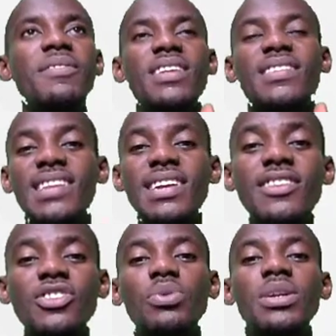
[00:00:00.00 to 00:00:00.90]
if it is
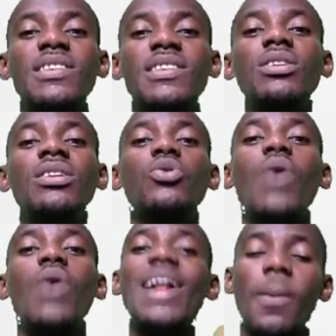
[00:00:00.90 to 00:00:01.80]
series, you will still need to
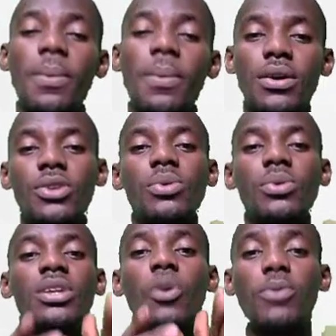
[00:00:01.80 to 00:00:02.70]
add up. You will
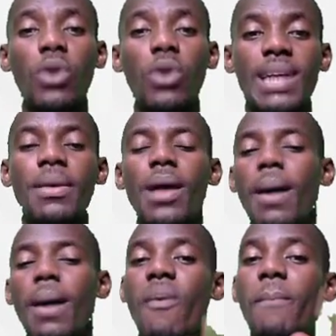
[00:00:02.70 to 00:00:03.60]
need to plus them,
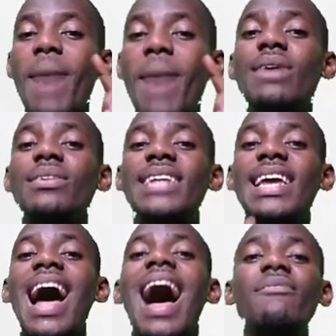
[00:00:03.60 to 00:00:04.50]
but for parallel,
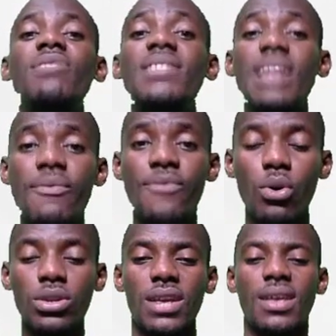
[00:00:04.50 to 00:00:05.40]
they have the same
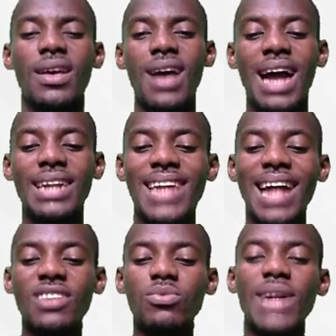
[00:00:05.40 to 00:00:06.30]
voltage, and
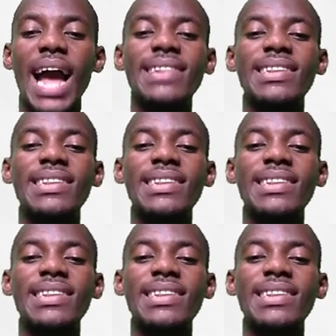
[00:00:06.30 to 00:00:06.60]
that is what I